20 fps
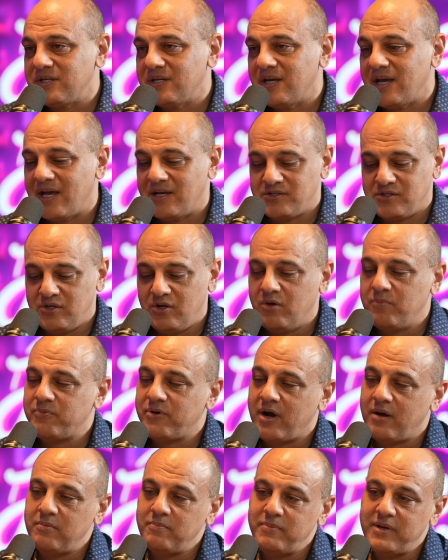has no
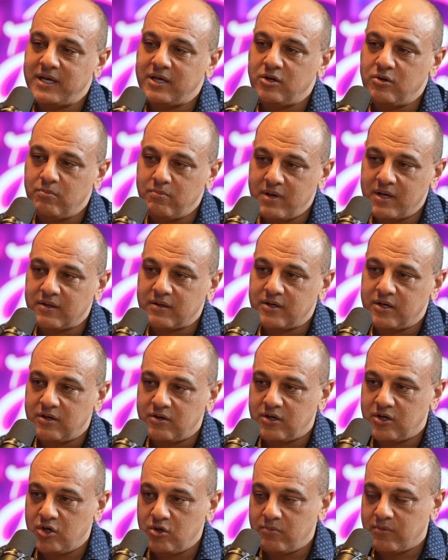problem being
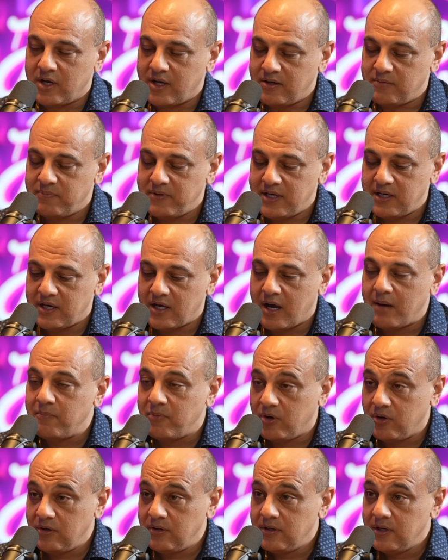being
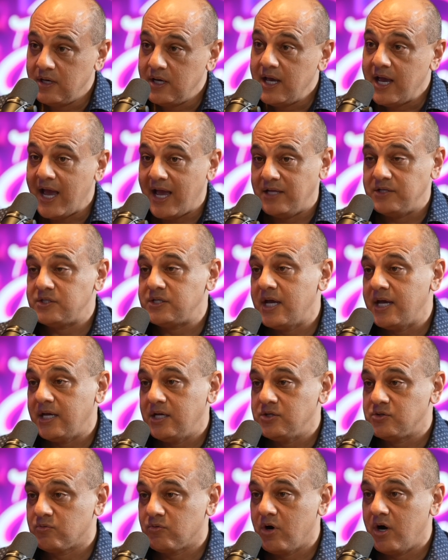humble and saying
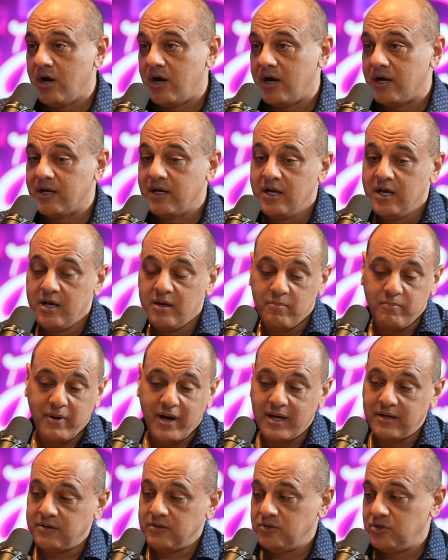he's wrong,
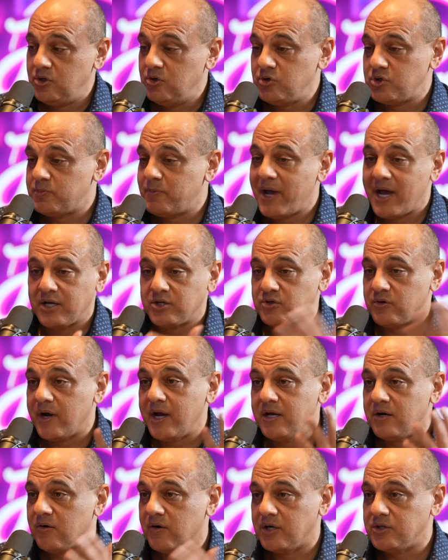but douchebag
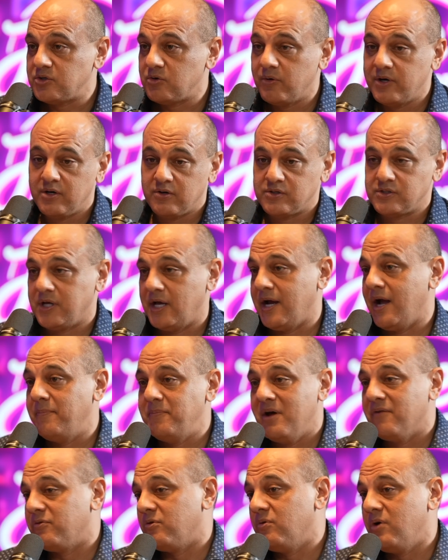trader on Twitter is like, I'm
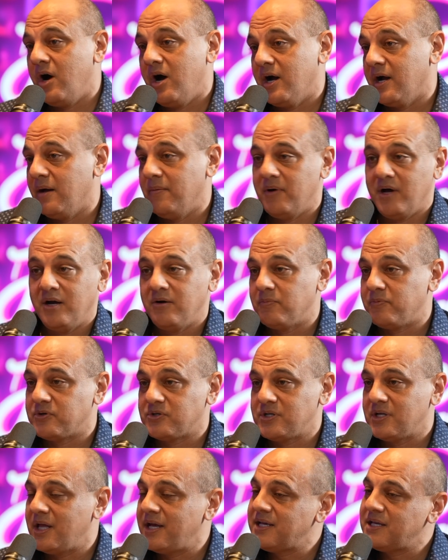never wrong, I'm
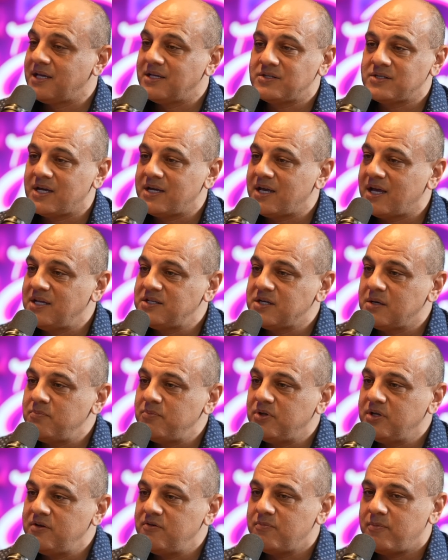100%. It's
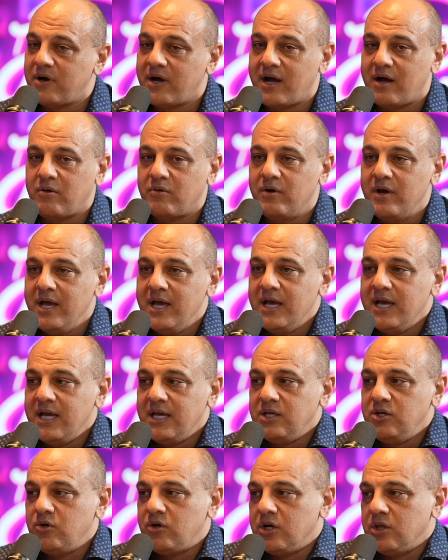unbelievable how
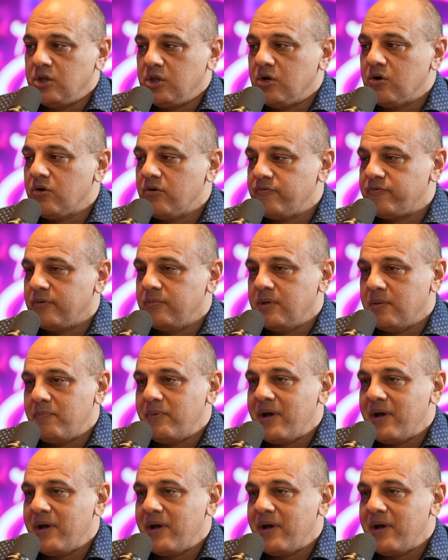you can learn from the best.